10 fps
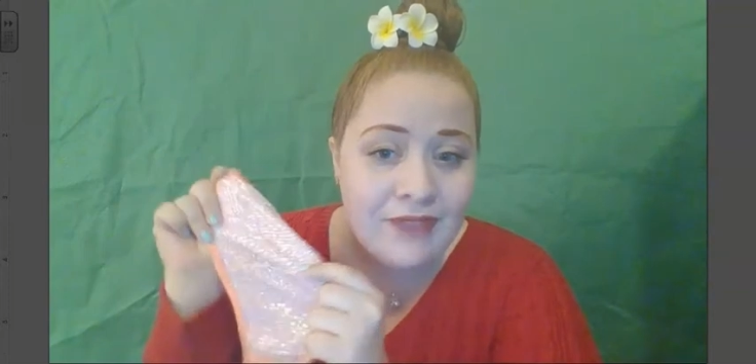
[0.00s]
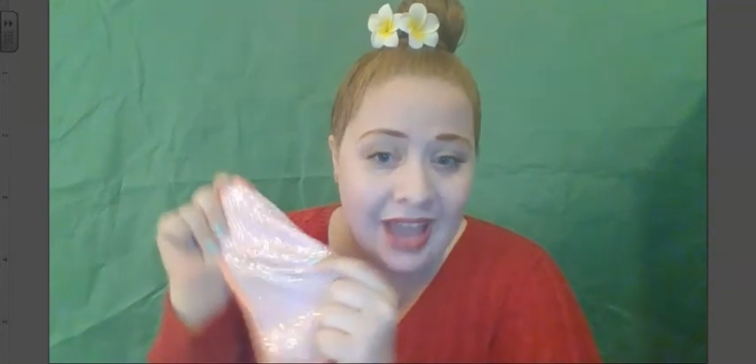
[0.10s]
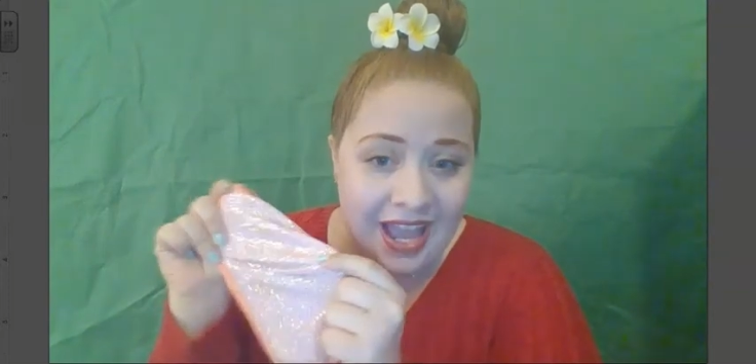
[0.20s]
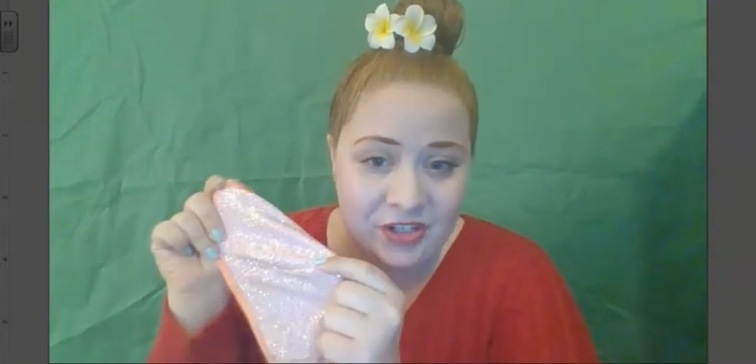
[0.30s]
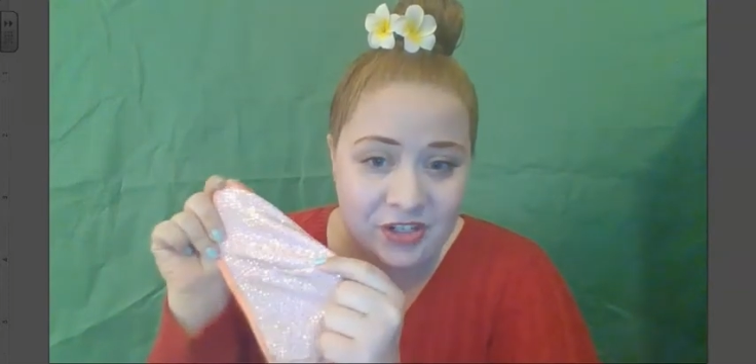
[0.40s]

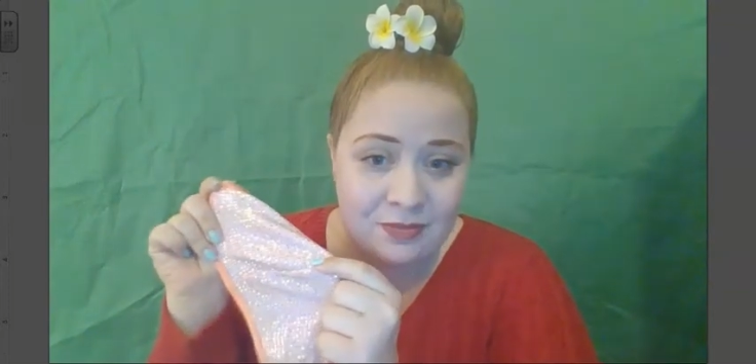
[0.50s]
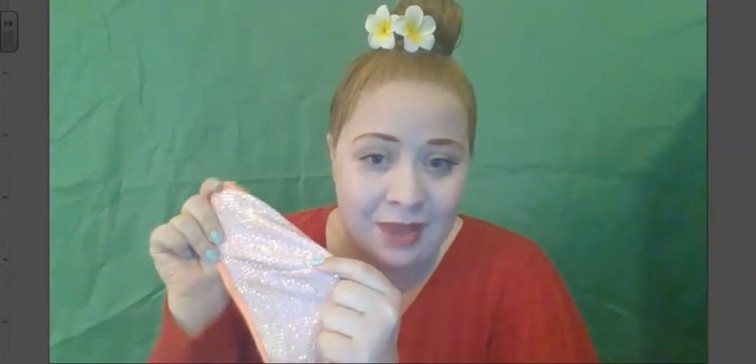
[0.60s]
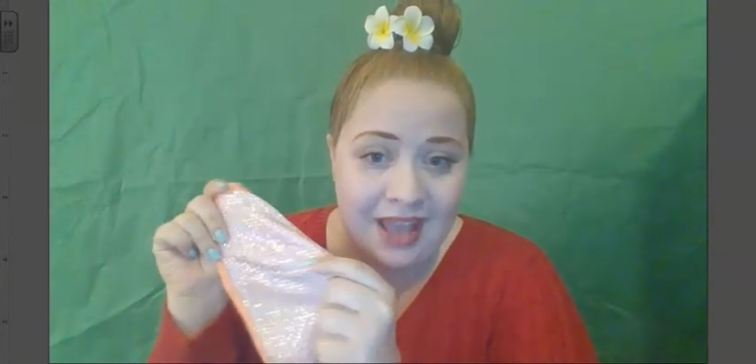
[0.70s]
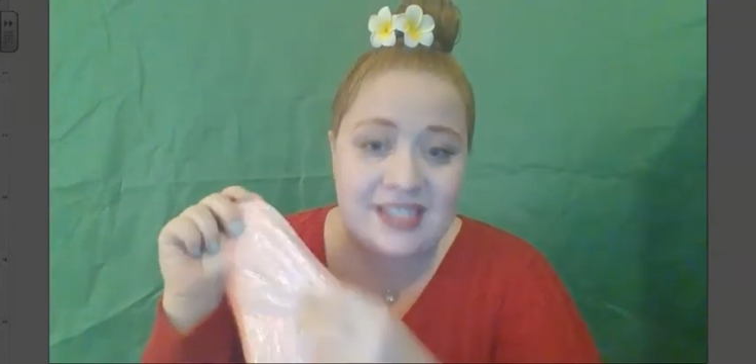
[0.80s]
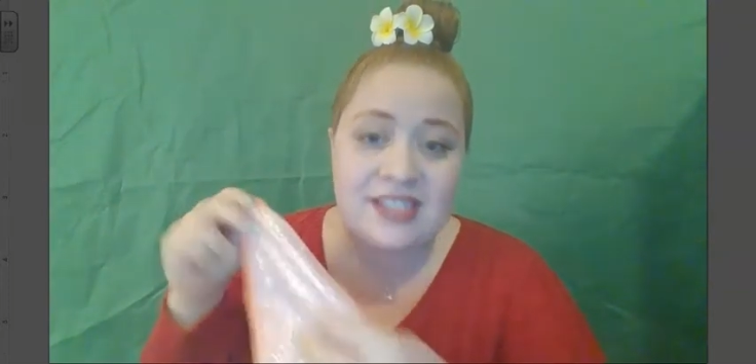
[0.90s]
fashion
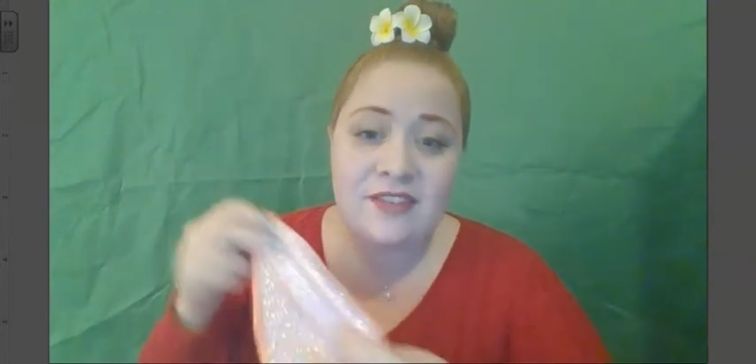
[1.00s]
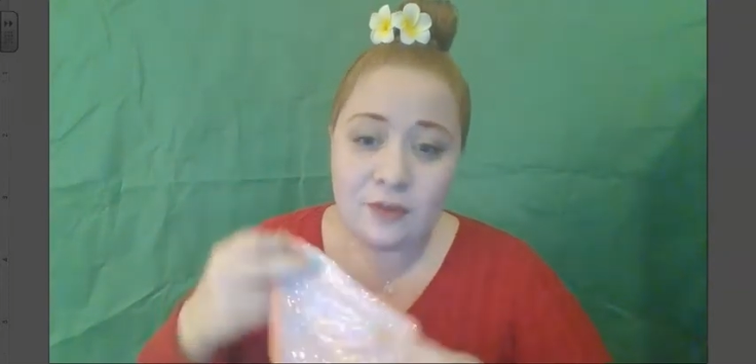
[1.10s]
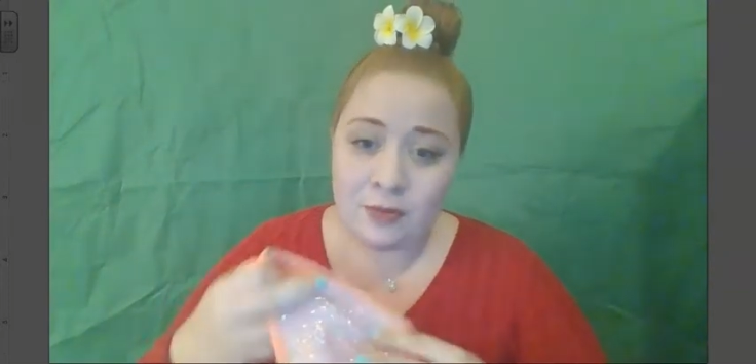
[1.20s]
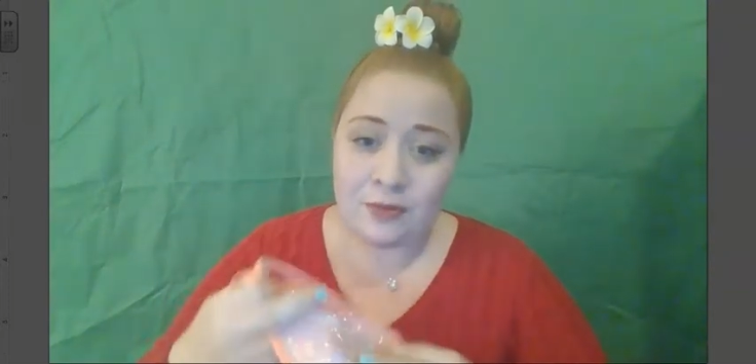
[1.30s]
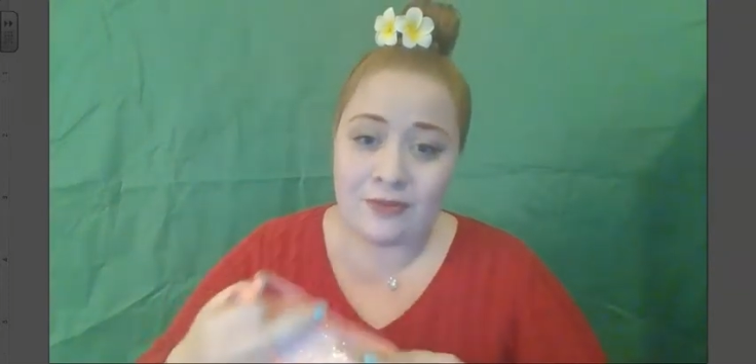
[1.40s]
mask for
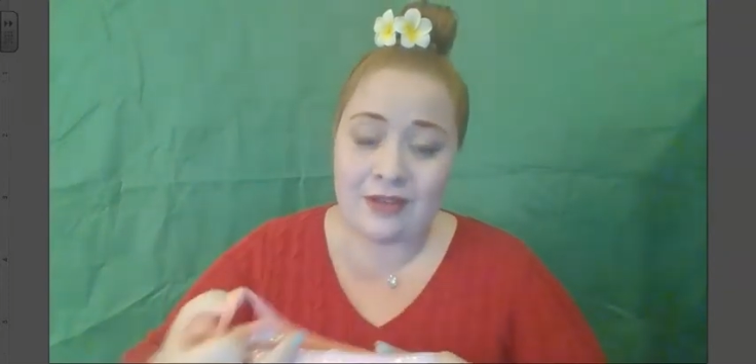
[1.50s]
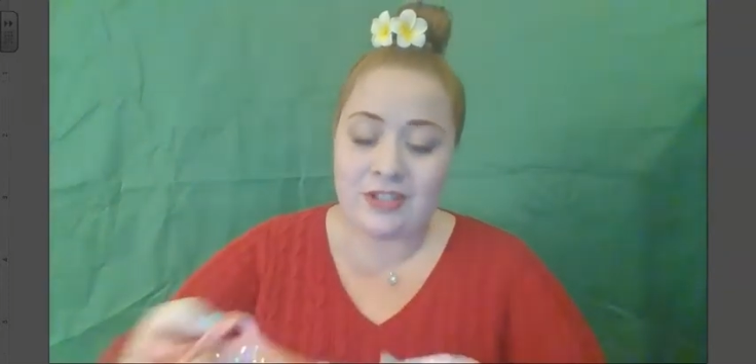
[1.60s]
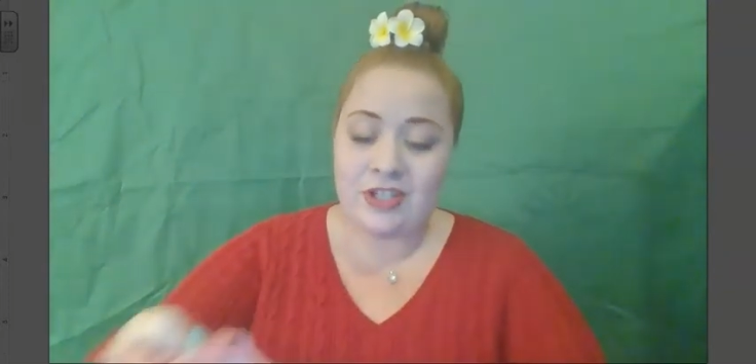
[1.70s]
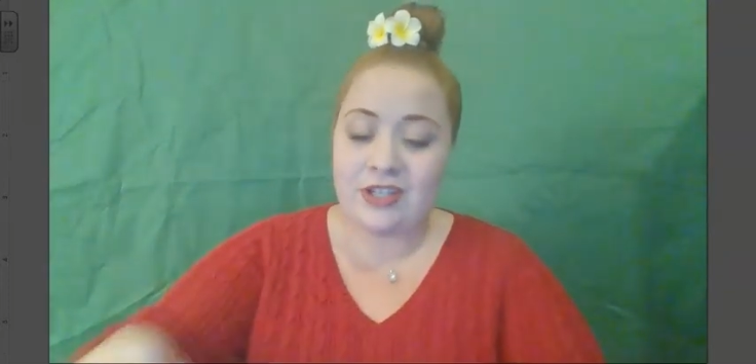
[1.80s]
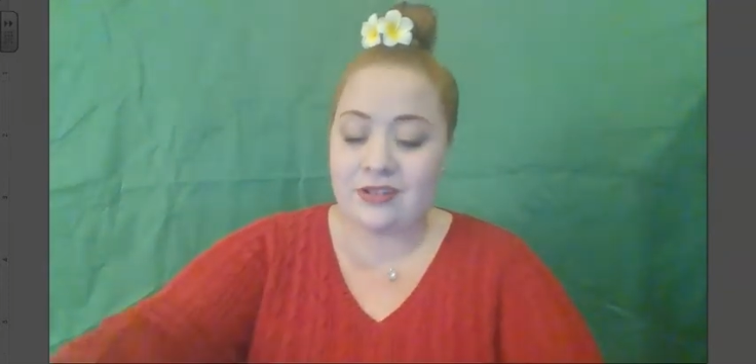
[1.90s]

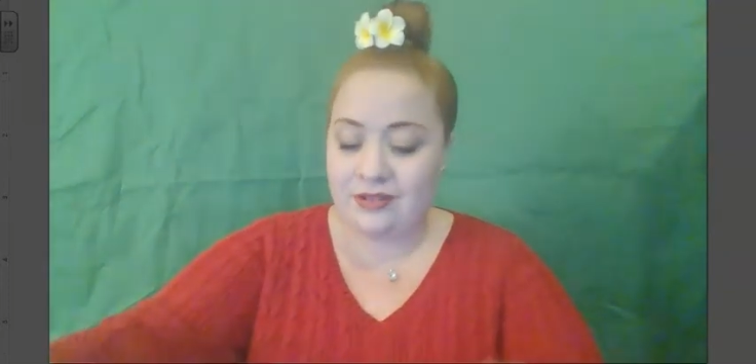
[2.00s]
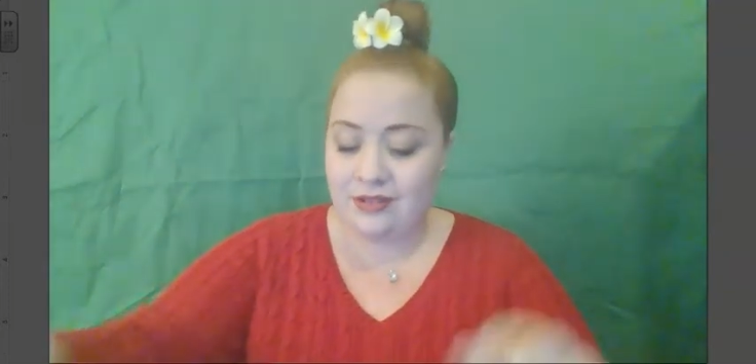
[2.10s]
prevention.